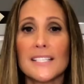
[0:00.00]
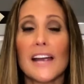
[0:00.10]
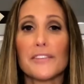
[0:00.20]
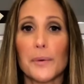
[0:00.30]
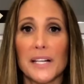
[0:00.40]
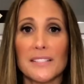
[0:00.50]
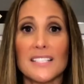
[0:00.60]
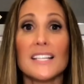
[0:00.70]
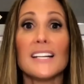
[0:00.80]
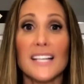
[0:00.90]
Despite their
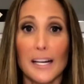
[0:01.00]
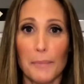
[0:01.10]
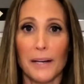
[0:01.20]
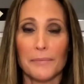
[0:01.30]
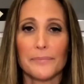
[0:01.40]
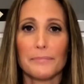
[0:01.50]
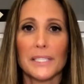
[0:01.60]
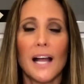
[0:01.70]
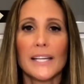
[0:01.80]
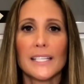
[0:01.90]
best efforts, the
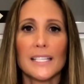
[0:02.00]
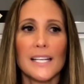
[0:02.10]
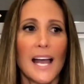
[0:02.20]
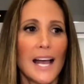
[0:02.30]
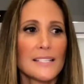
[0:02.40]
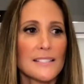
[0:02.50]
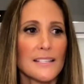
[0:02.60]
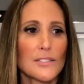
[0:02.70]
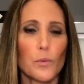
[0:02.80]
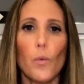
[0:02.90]
campaign struggled to
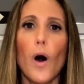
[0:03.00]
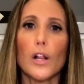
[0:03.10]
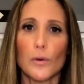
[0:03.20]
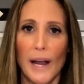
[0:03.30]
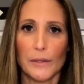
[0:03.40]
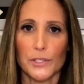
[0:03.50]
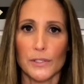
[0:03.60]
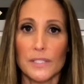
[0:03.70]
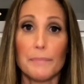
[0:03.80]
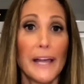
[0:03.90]
gain traction,
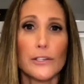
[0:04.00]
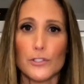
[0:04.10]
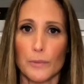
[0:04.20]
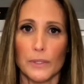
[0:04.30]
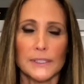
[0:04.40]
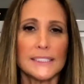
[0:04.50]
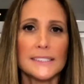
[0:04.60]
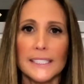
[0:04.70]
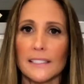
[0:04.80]
overshadowed by the